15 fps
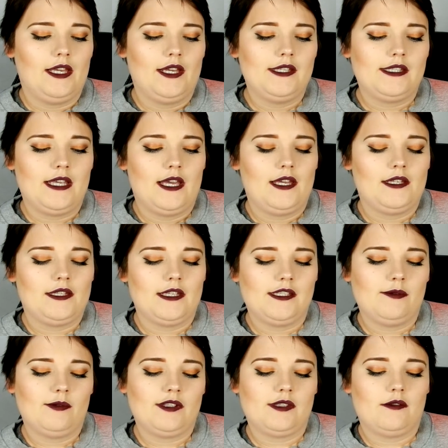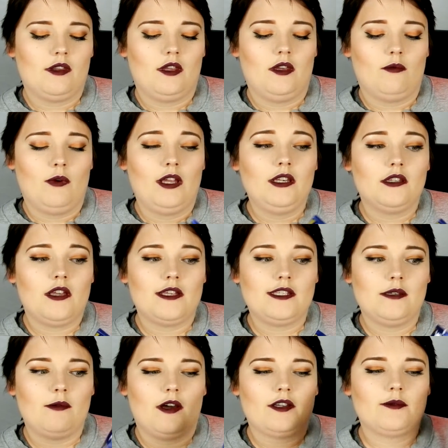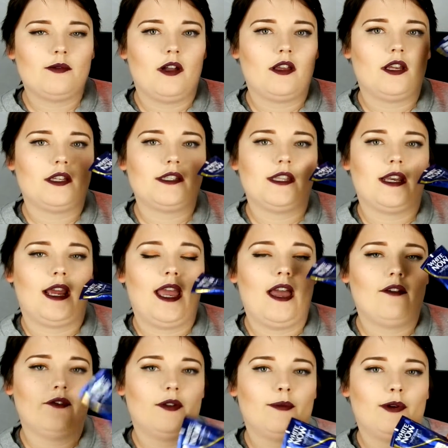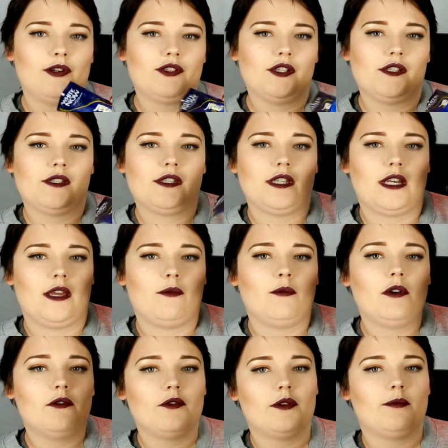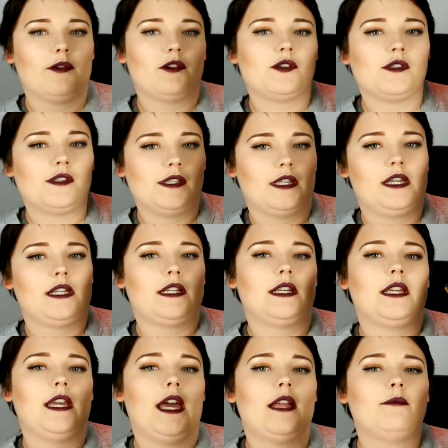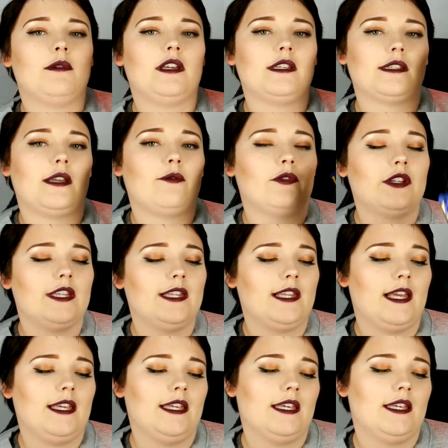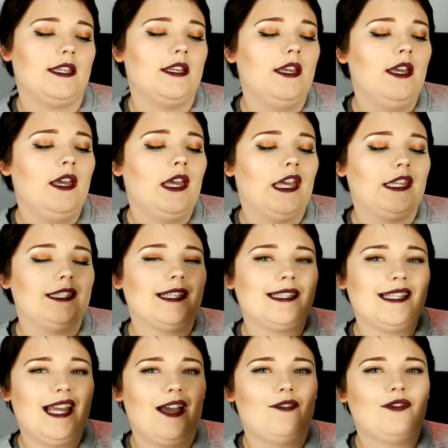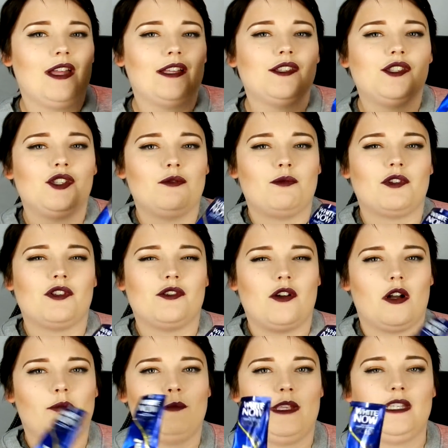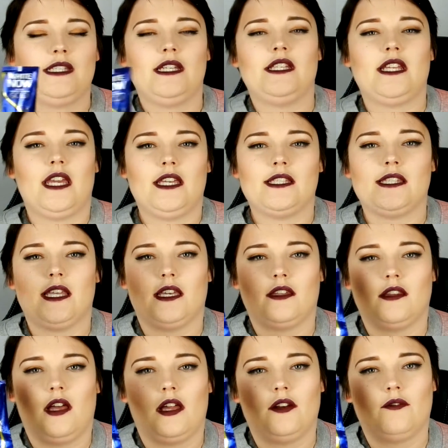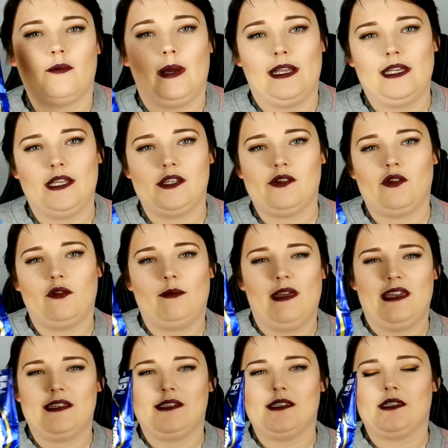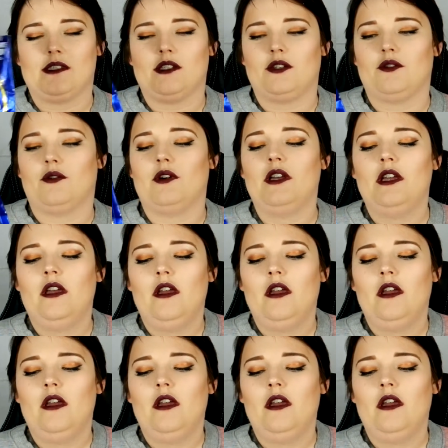I said, this was the one Glossy Box product that I have repurchased, and I will repurchase again and again because I really like it. It doesn't have that super strong minty taste like a lot of whitening toothpastes do.